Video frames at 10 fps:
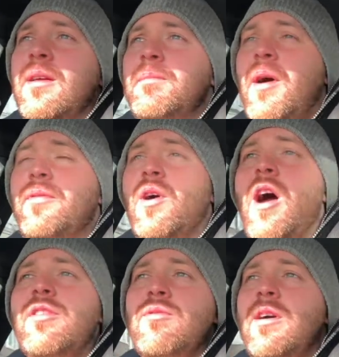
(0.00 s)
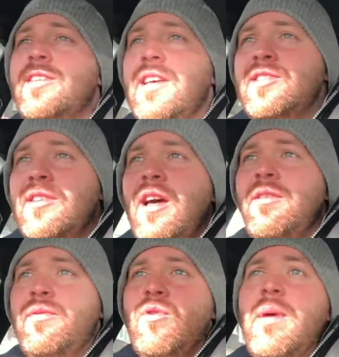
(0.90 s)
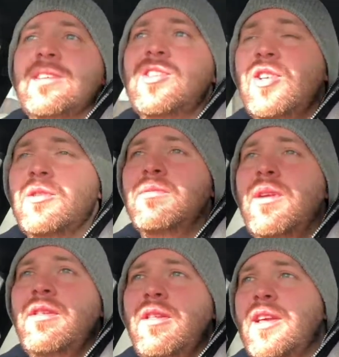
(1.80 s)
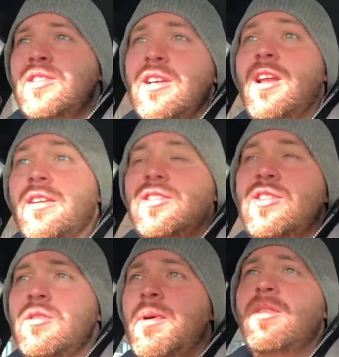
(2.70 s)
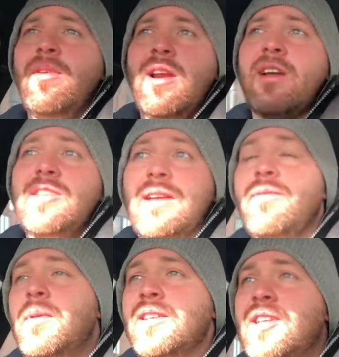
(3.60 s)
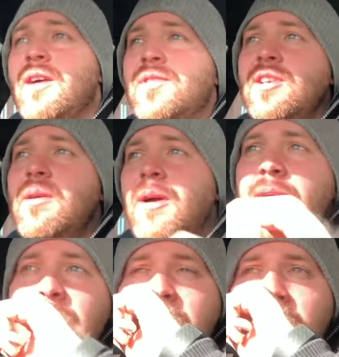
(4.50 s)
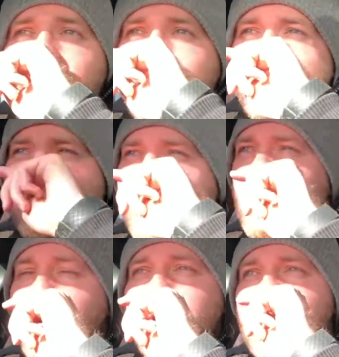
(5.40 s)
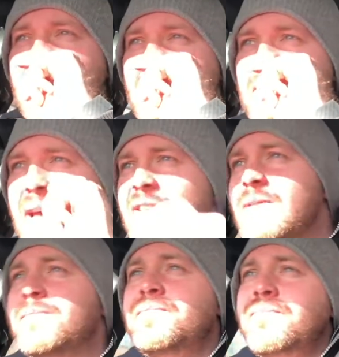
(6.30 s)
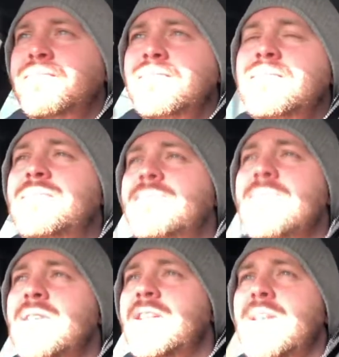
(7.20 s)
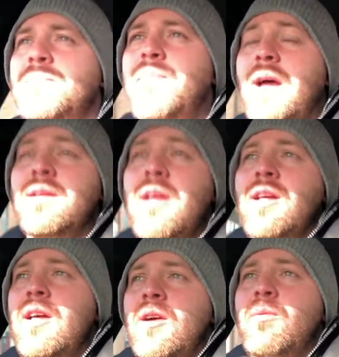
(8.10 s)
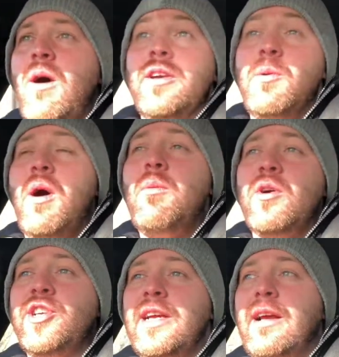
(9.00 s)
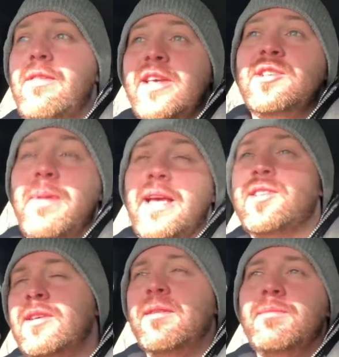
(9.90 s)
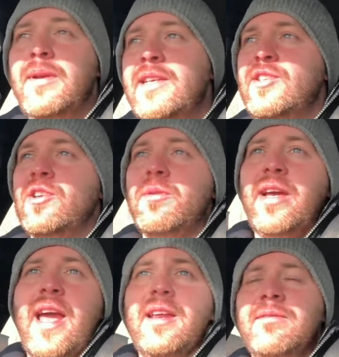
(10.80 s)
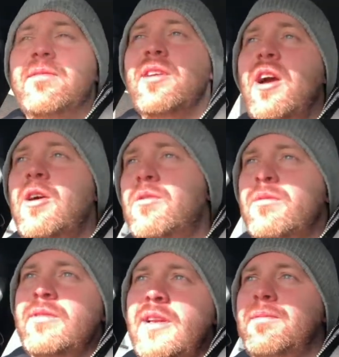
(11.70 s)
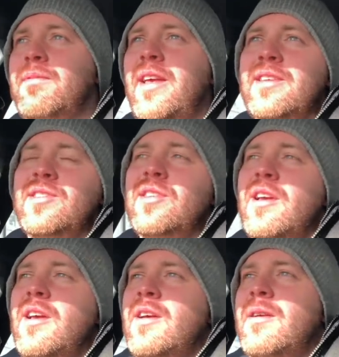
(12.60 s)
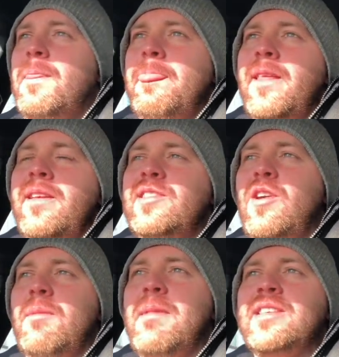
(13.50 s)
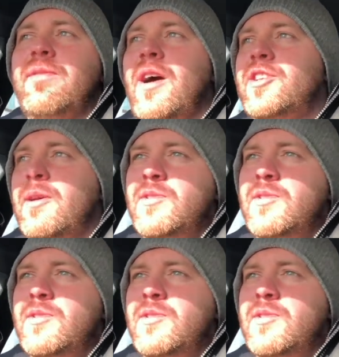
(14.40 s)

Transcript: But I've got other ideas and other formats too, other things I'd like to do, both for clients and for myself. So, watch this space. But while you are watching this space, please do again go. It's not a massive hardship